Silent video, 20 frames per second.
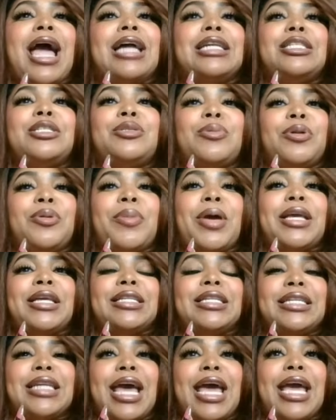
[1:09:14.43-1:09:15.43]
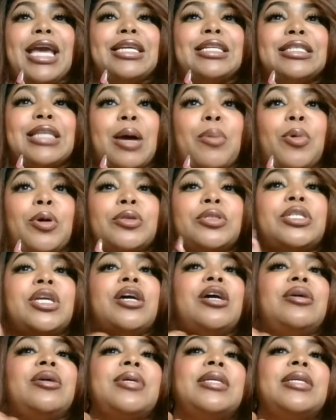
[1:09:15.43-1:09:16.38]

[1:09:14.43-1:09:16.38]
I just want to make it today because I want some,